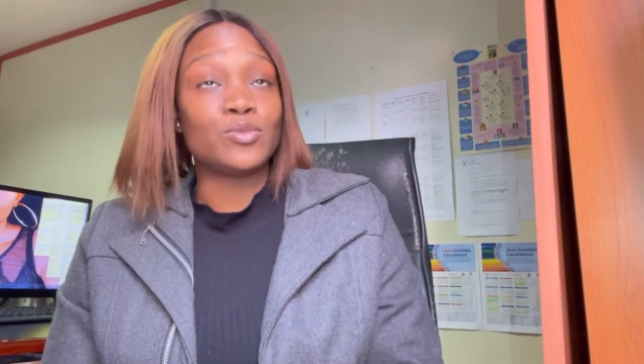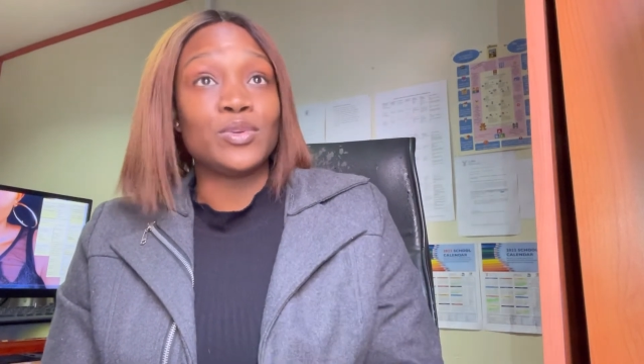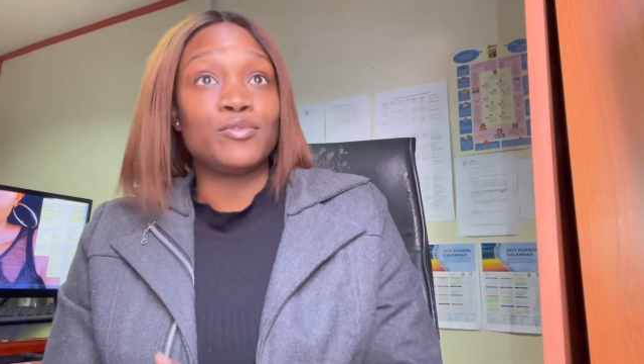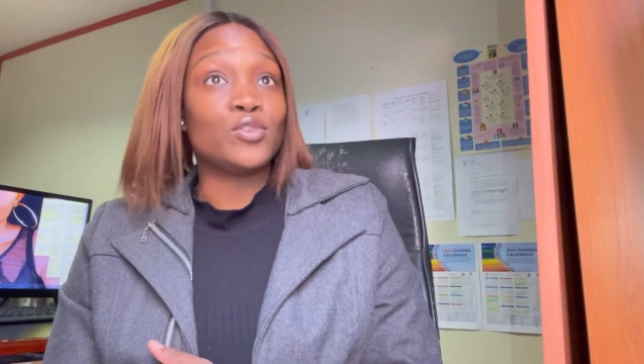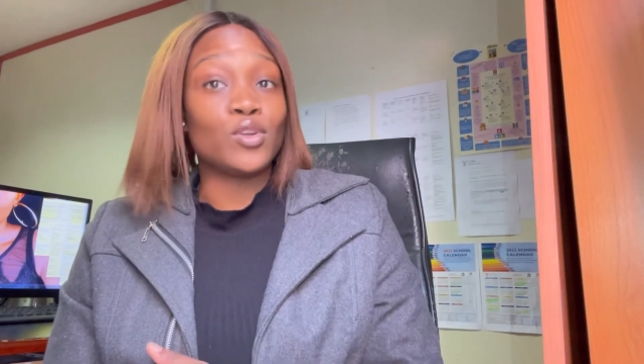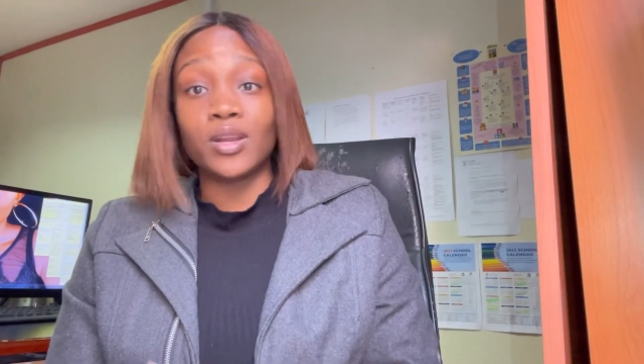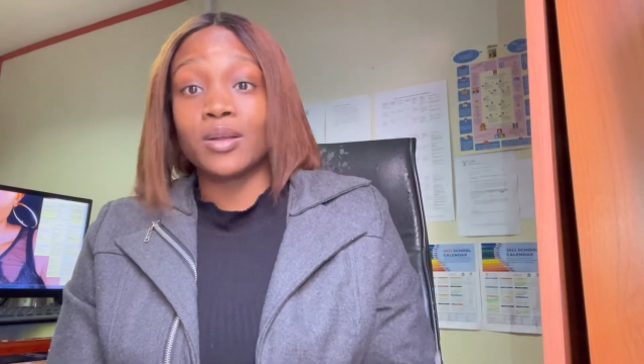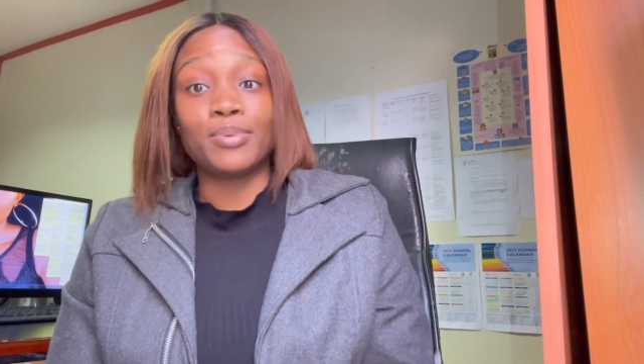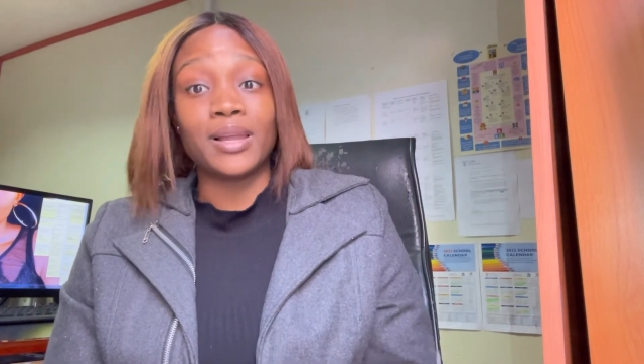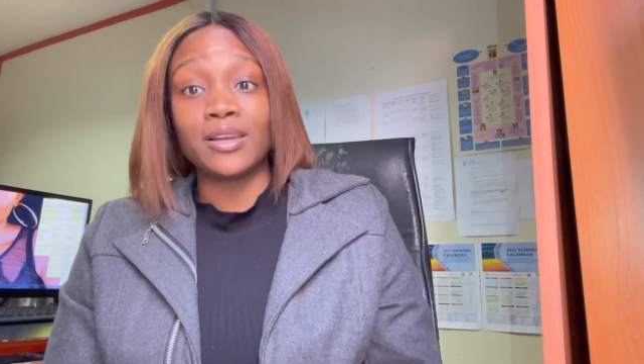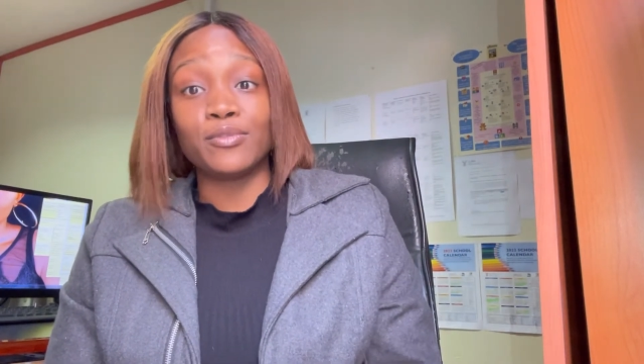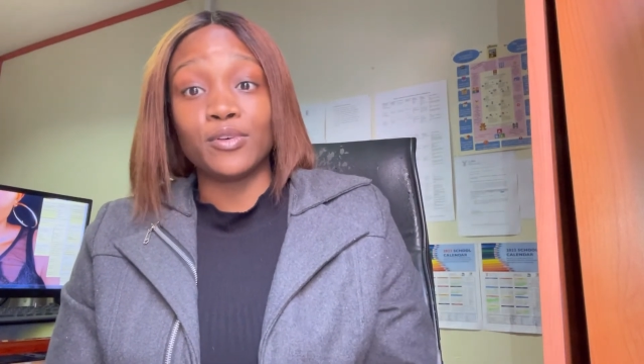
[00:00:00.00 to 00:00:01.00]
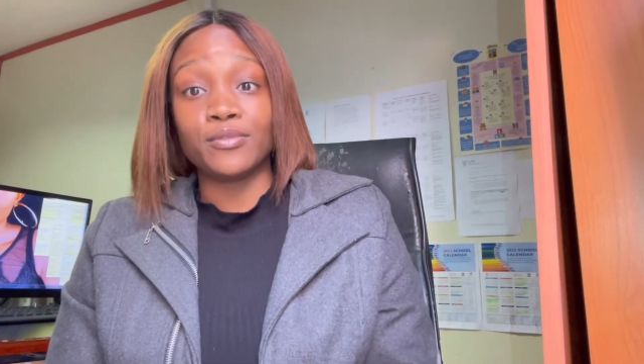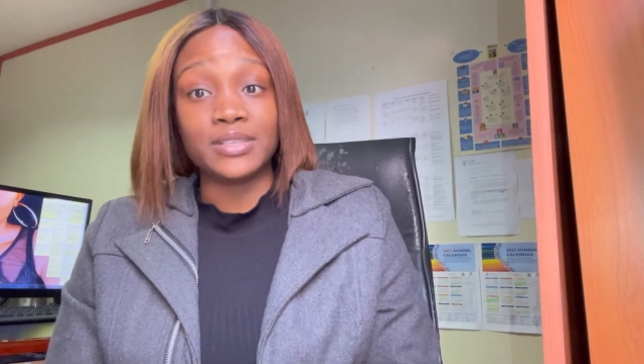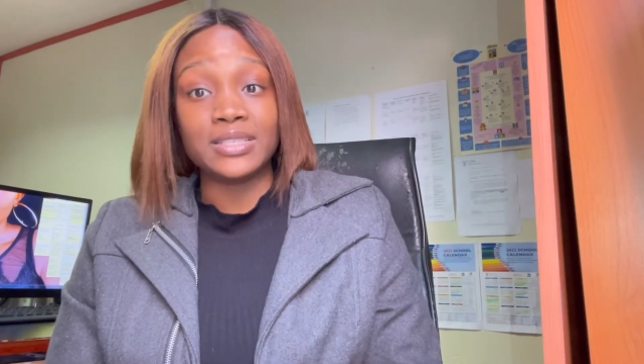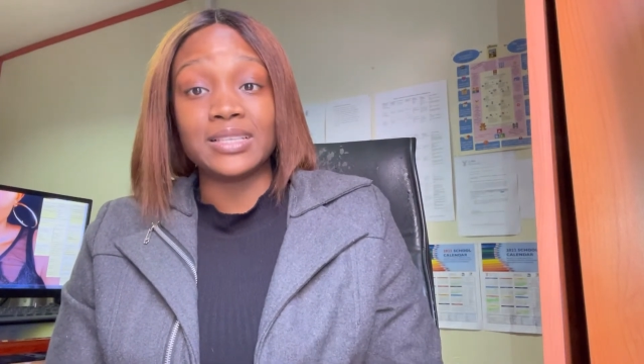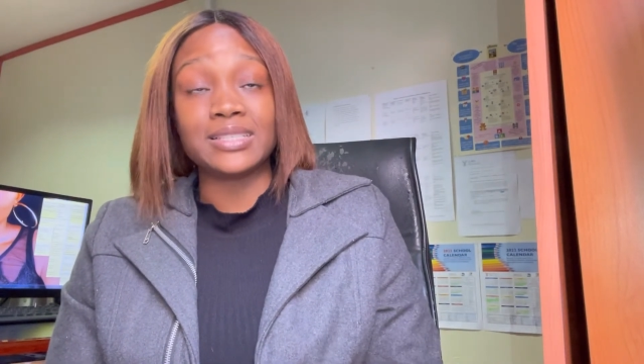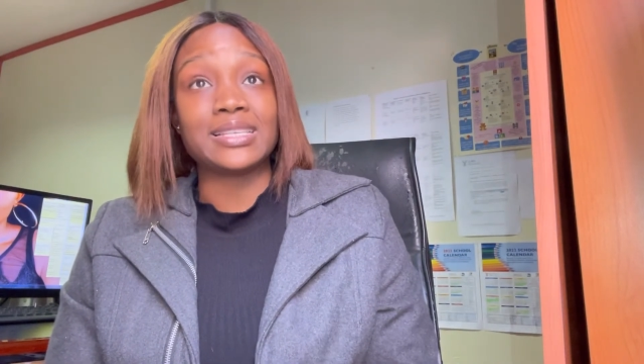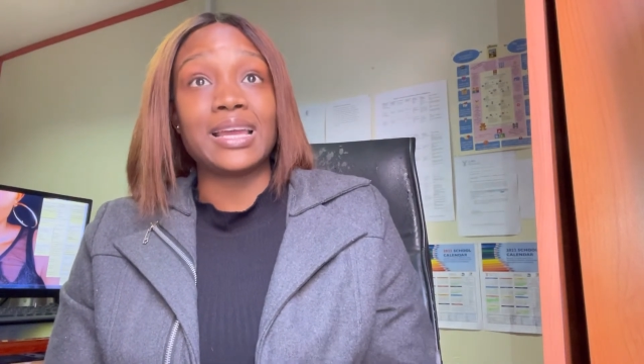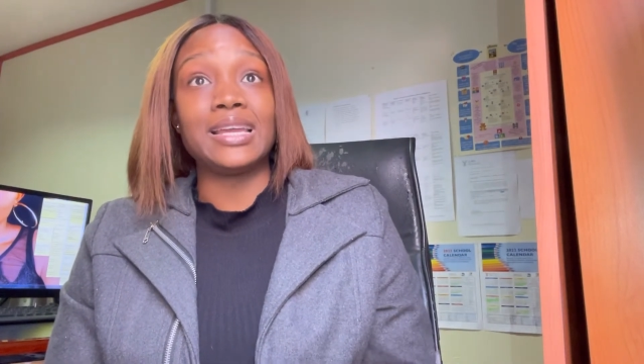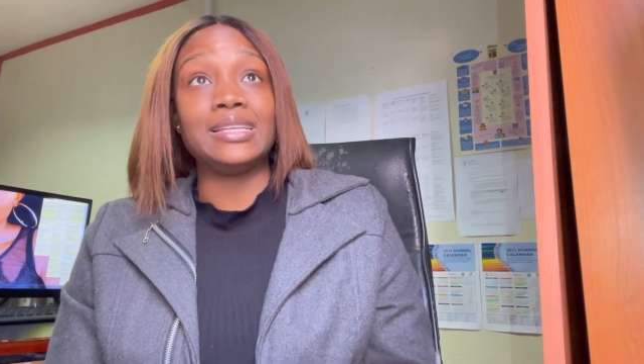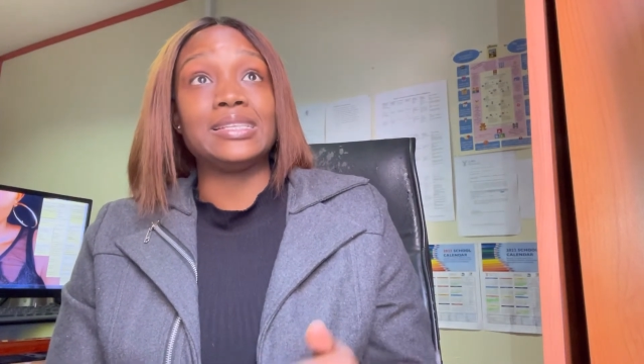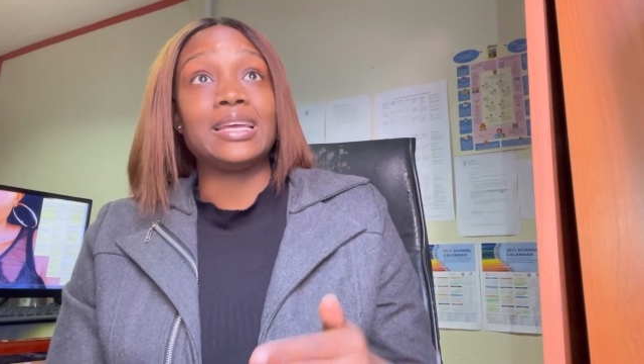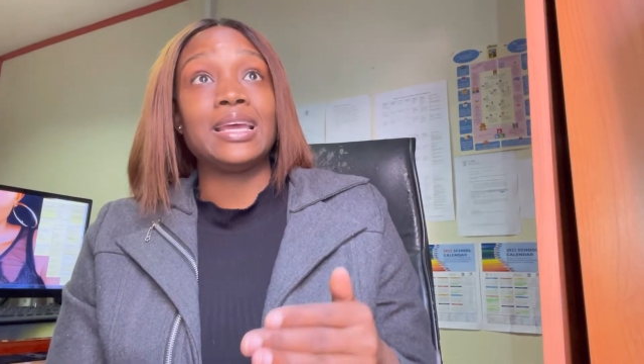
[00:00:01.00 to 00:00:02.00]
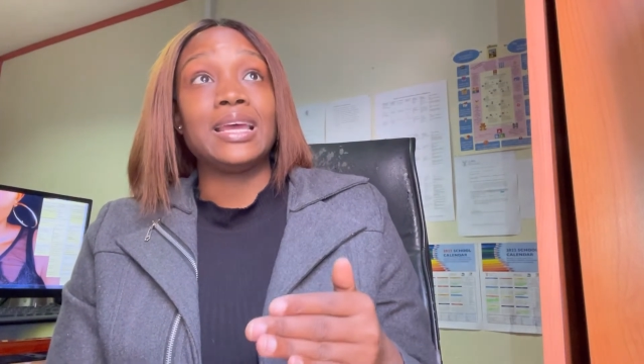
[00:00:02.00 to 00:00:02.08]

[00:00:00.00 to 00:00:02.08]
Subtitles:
We've not applied for visas, and